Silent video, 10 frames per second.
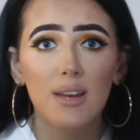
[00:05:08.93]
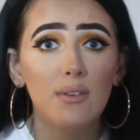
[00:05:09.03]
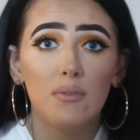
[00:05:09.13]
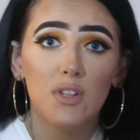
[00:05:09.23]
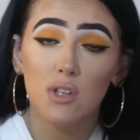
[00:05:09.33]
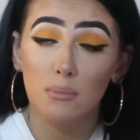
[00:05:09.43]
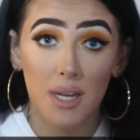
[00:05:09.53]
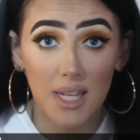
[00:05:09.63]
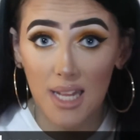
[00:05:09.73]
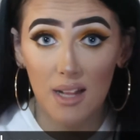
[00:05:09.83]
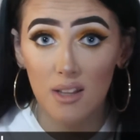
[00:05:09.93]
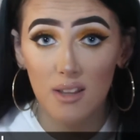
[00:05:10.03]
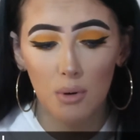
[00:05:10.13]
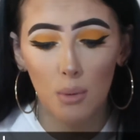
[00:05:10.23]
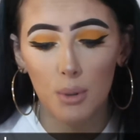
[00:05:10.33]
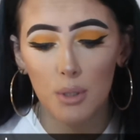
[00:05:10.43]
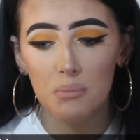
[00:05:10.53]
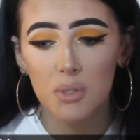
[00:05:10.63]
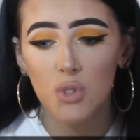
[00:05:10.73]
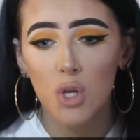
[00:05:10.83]
even if it's not mental health
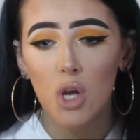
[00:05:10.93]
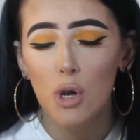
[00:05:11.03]
problems.